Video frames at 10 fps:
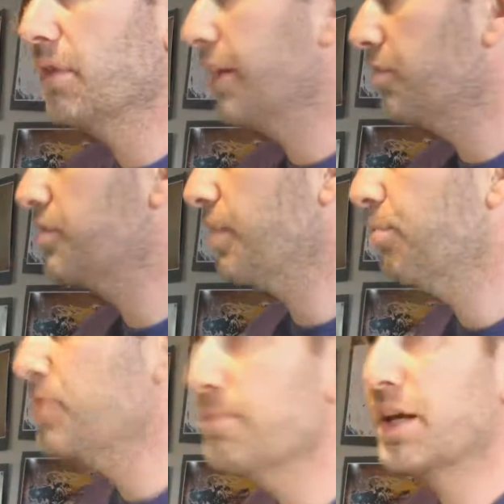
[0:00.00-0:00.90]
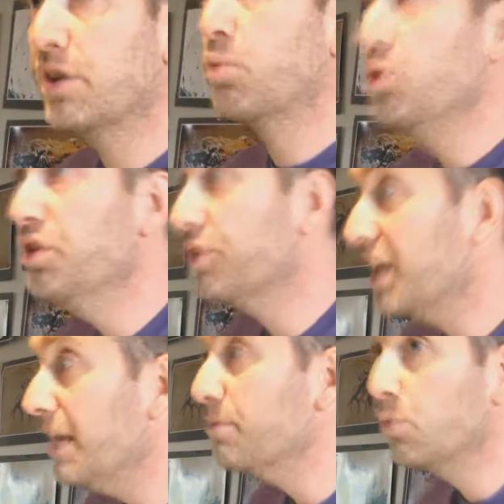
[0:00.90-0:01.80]
Like there's a person making a real
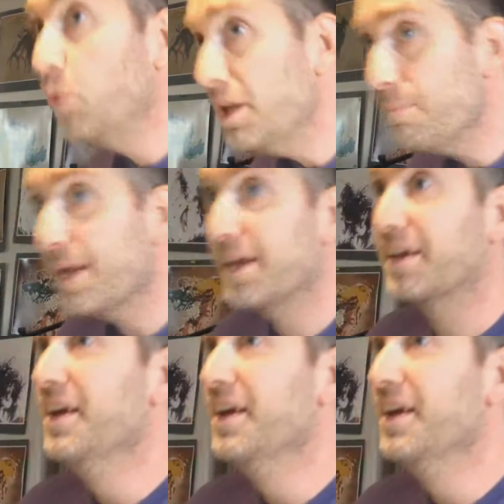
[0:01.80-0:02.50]
game in Winnipeg.